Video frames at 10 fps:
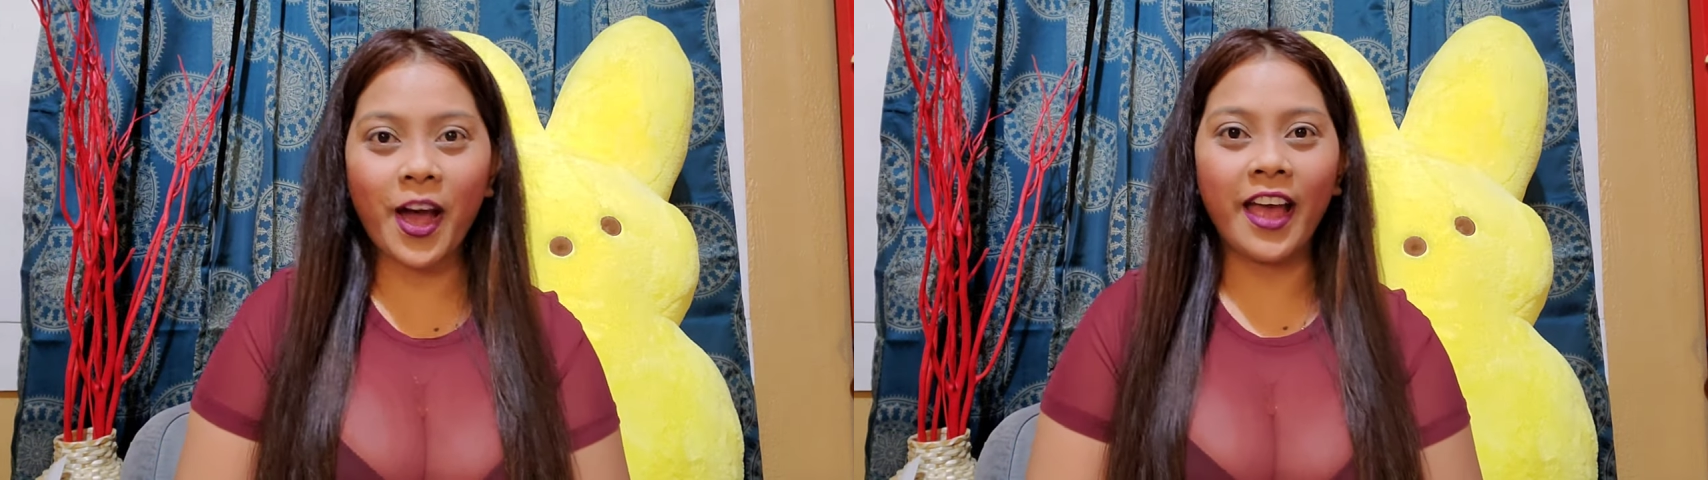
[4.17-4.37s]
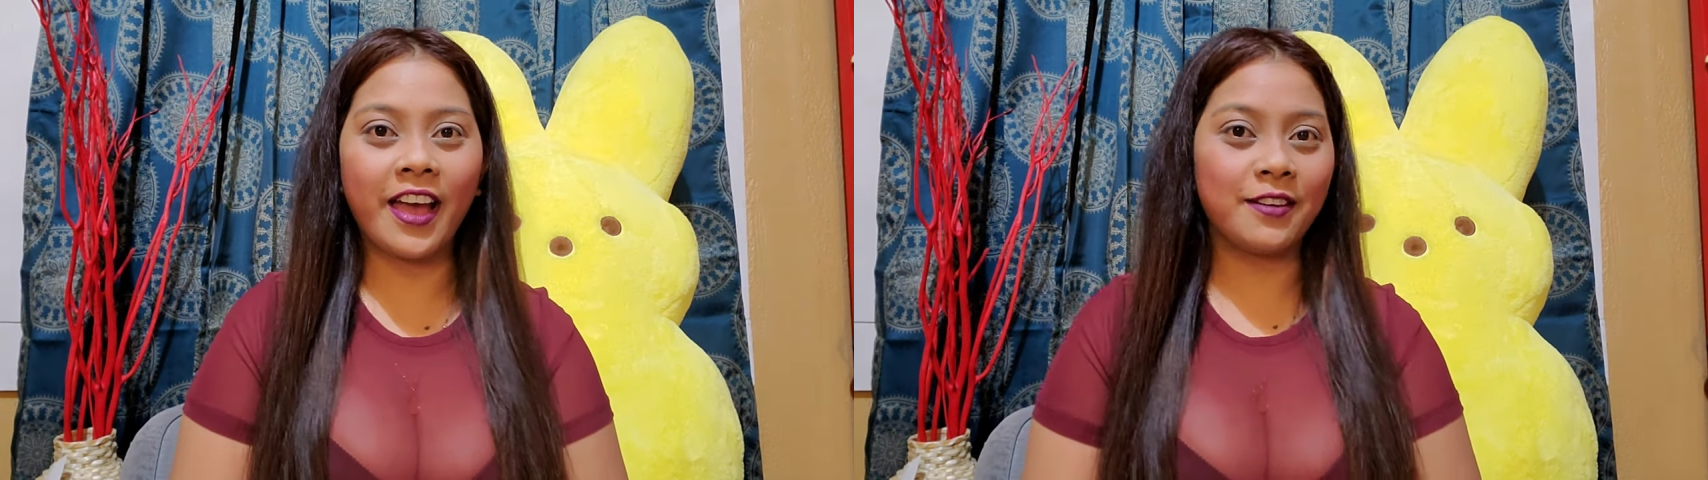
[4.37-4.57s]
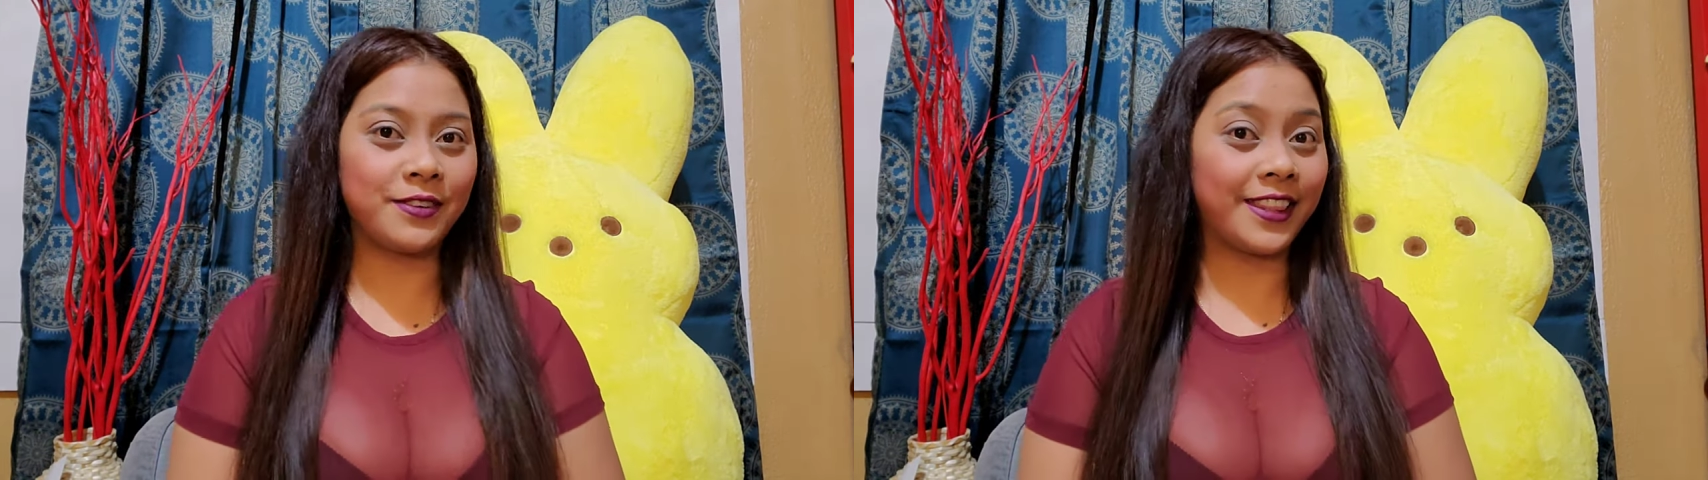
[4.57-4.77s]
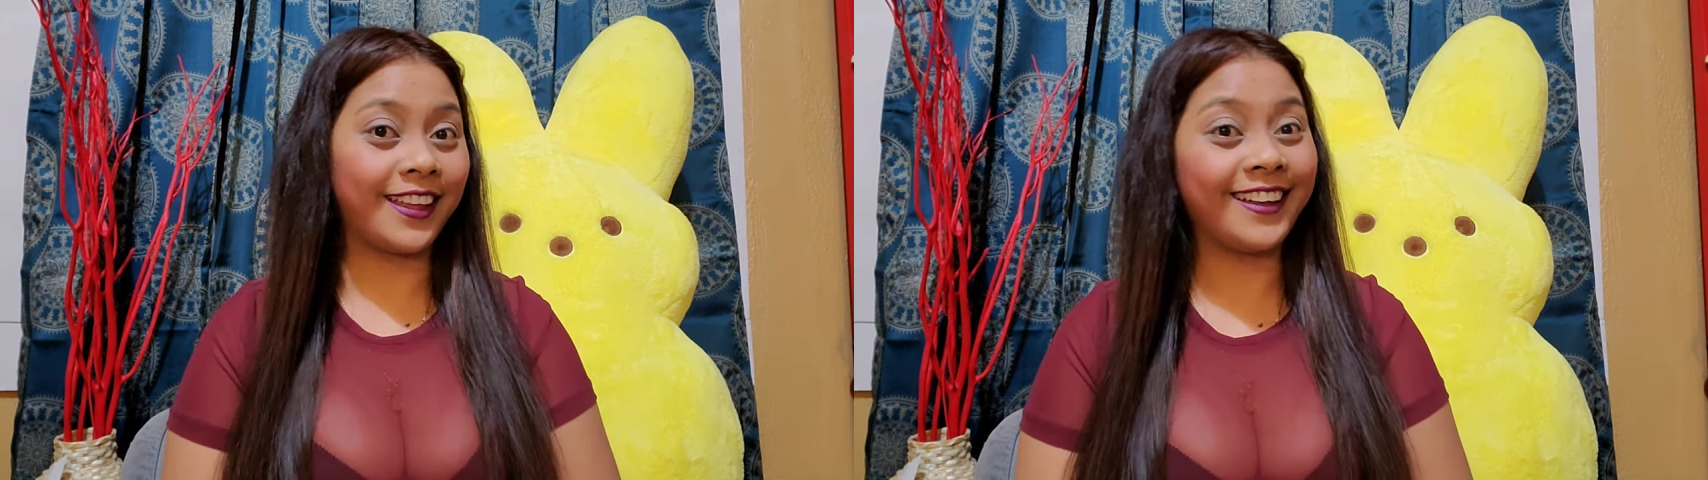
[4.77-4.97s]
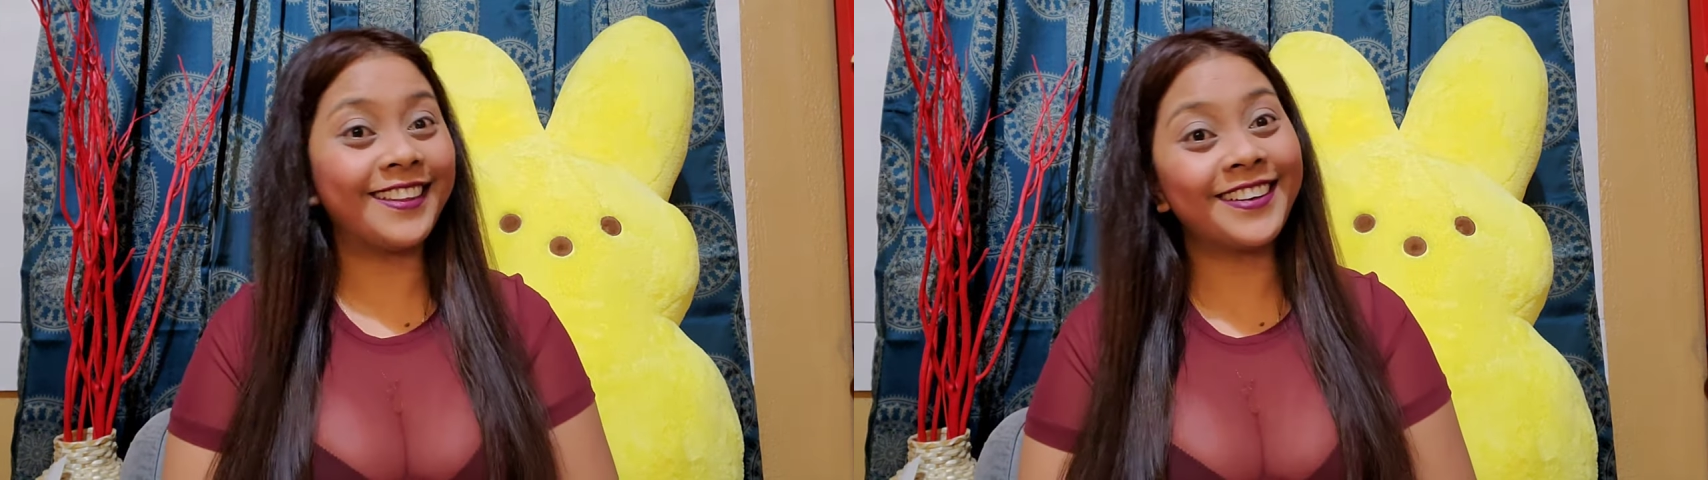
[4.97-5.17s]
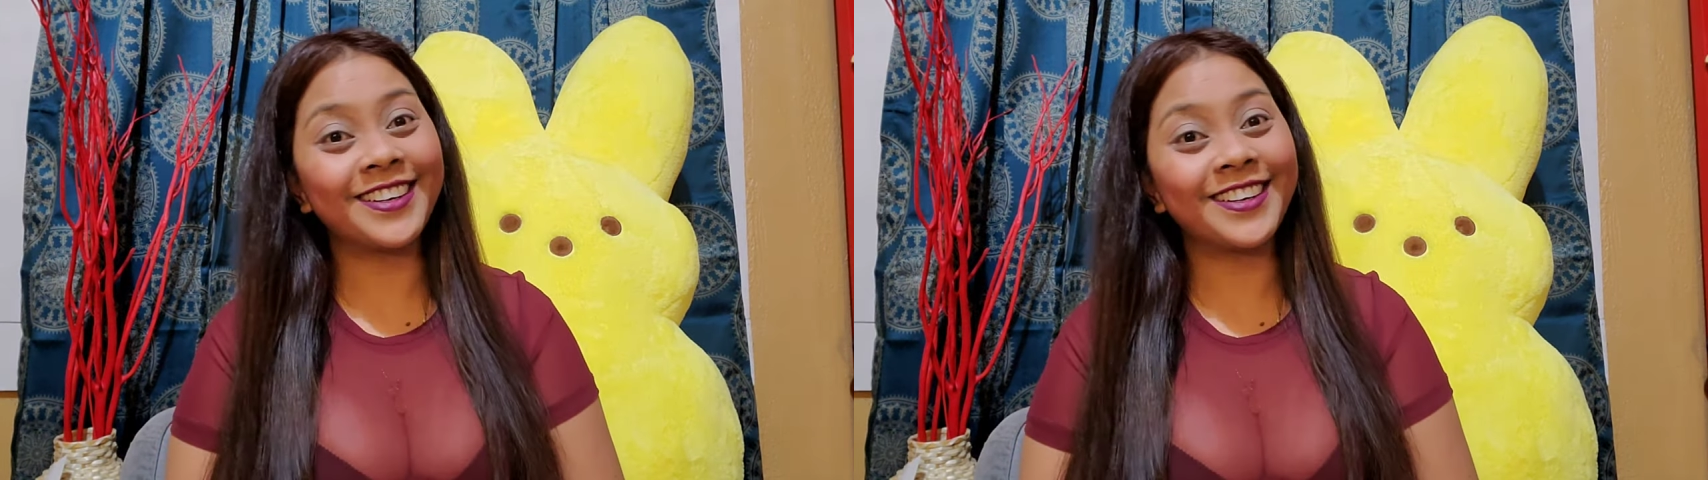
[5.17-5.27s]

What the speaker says: I have another